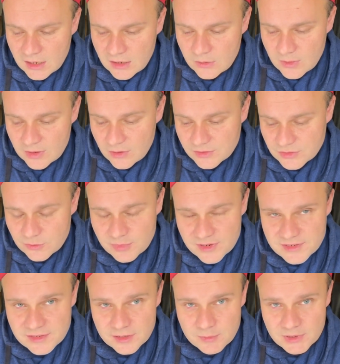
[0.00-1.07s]
well, also
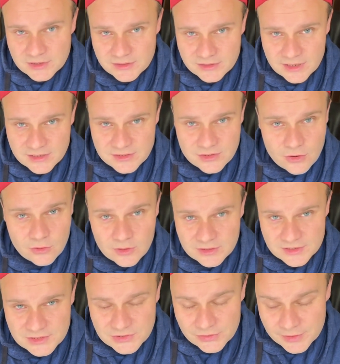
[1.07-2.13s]
Brazil, but that's a whole other
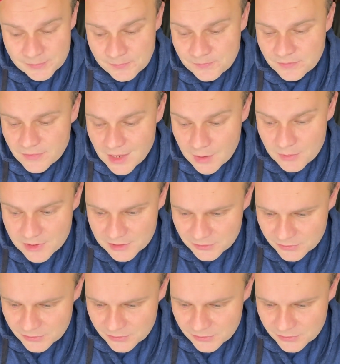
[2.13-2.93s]
story. I will get